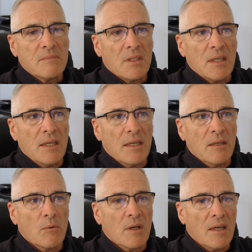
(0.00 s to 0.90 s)
and
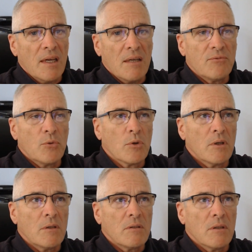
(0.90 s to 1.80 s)
what I got for
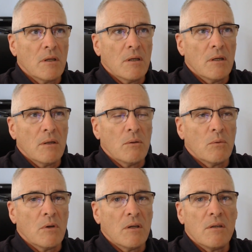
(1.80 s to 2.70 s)
it
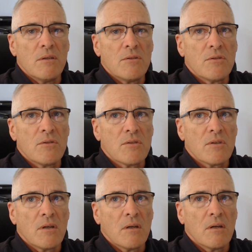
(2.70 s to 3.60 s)
was
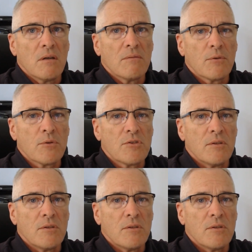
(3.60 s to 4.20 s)
first